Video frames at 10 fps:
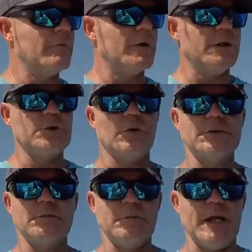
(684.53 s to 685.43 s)
gonna troll
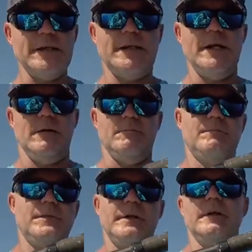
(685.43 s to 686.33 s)
some light gear.
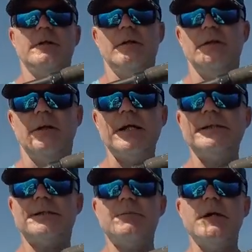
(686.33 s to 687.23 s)

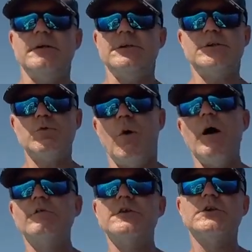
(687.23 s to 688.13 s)
Light spinners,
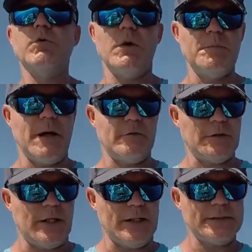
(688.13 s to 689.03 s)
12 to 20 pound
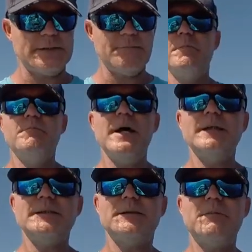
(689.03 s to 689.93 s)
class.
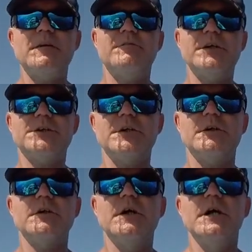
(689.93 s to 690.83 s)
Penn Spinfisher